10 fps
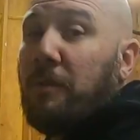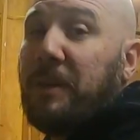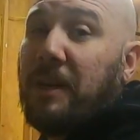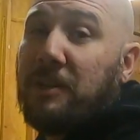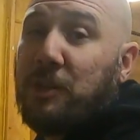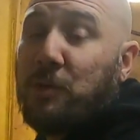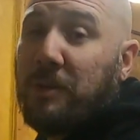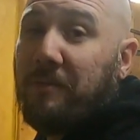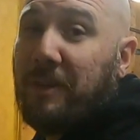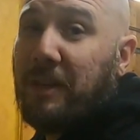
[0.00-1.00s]
hope you guys
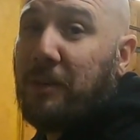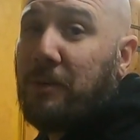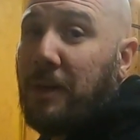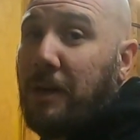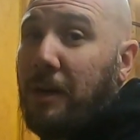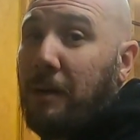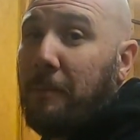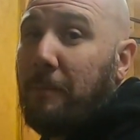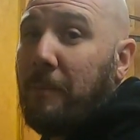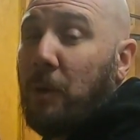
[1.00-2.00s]
enjoyed the video.
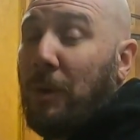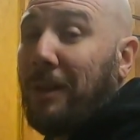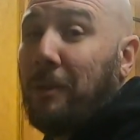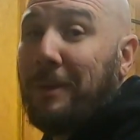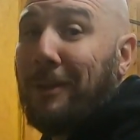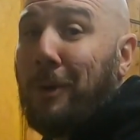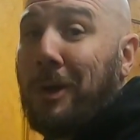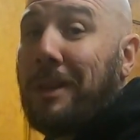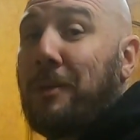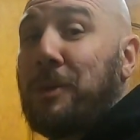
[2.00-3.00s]
It went a little bit
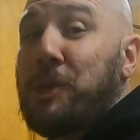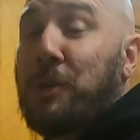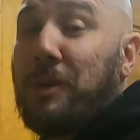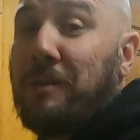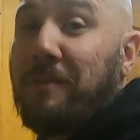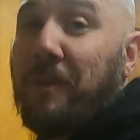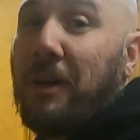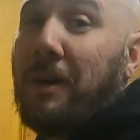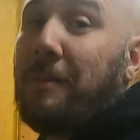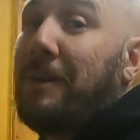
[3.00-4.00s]
longer than it should have.
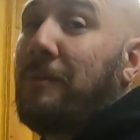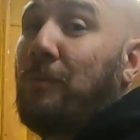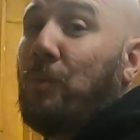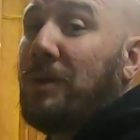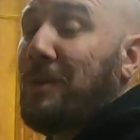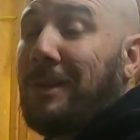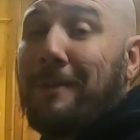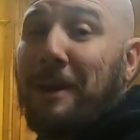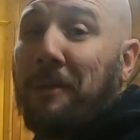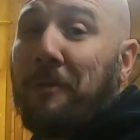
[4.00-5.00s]
It was
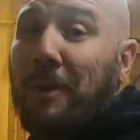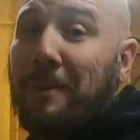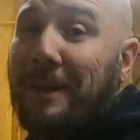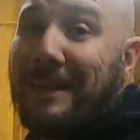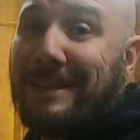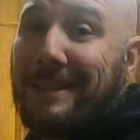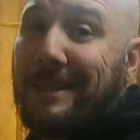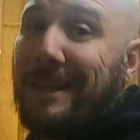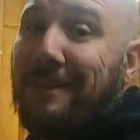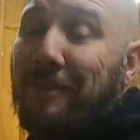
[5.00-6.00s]
only about 3
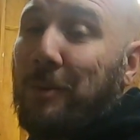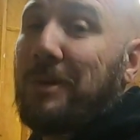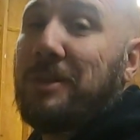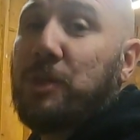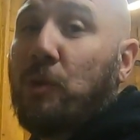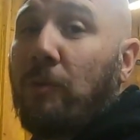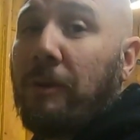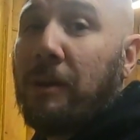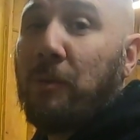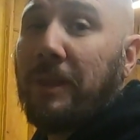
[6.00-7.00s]
minutes if I wasn't screwing
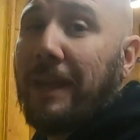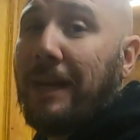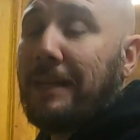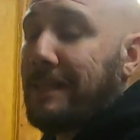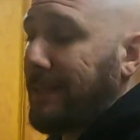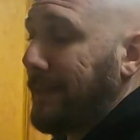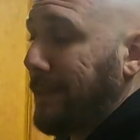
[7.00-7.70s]
around with that